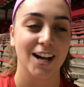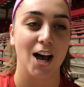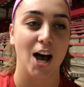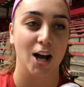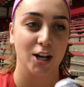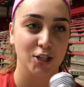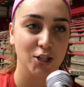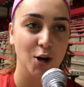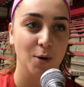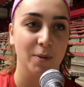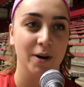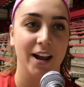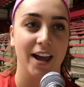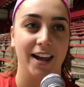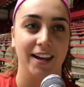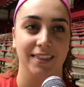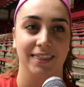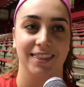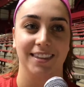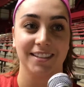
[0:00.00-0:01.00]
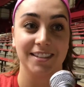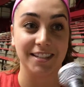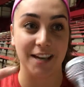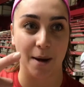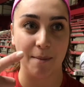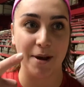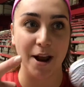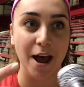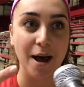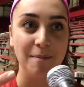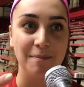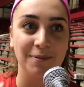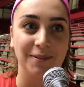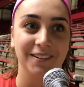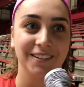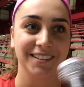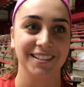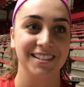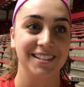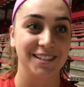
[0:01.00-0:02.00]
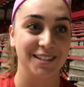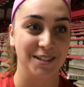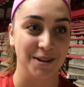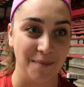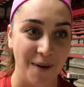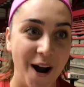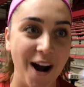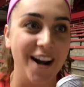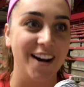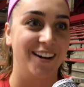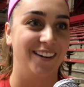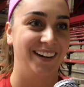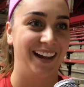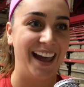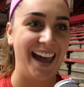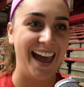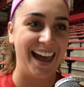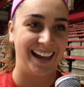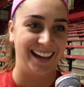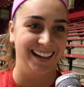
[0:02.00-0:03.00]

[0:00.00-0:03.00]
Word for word: October 9th. It's coming up. Tomorrow. Tomorrow, yay.